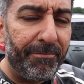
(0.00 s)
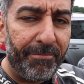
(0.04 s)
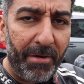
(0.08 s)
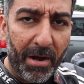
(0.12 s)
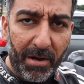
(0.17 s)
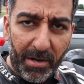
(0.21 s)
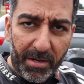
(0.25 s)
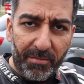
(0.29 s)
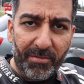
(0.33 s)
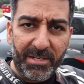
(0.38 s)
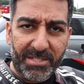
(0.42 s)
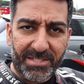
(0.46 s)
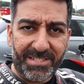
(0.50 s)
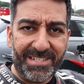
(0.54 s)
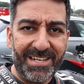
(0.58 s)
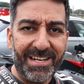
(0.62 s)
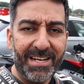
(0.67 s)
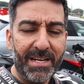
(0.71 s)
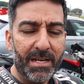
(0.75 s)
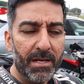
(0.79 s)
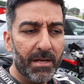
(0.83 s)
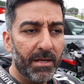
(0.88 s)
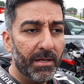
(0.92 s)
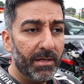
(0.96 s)
Very
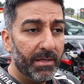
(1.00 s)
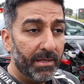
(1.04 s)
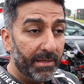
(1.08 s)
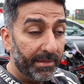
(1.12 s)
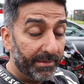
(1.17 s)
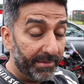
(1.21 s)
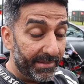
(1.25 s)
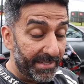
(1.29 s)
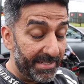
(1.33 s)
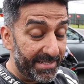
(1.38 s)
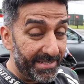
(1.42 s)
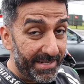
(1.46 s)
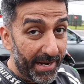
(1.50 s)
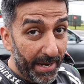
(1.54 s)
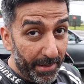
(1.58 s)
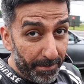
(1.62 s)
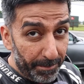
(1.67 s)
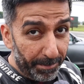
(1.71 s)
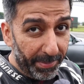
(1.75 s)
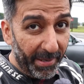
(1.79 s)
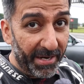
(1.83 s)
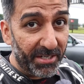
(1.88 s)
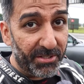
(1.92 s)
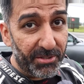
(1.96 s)
rusty. There's
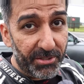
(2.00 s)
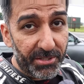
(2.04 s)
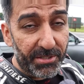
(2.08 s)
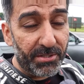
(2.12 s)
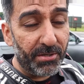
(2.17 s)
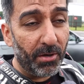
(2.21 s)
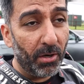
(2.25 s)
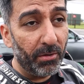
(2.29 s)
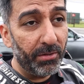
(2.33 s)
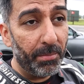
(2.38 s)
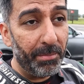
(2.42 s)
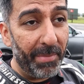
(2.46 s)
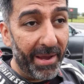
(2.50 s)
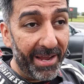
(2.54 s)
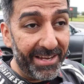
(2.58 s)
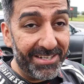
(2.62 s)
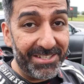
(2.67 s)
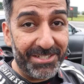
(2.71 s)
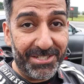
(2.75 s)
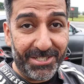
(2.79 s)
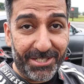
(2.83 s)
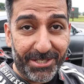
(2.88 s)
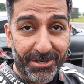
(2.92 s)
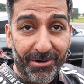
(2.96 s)
damp patches on the
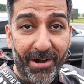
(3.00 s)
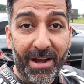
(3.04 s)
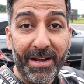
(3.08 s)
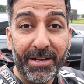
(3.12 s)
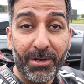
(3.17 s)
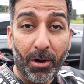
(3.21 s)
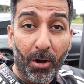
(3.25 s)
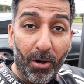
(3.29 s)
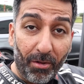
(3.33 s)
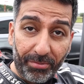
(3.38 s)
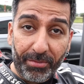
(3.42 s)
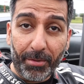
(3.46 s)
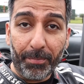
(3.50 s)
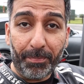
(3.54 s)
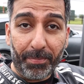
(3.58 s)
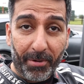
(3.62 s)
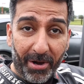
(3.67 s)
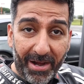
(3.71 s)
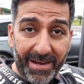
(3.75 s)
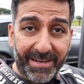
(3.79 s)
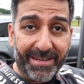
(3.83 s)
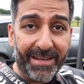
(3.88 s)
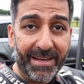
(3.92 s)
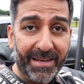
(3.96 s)
main straight on the
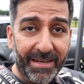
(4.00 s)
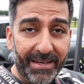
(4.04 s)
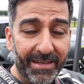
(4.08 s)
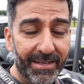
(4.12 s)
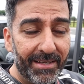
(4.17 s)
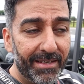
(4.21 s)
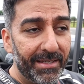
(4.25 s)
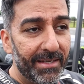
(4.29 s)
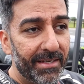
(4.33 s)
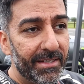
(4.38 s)
braking.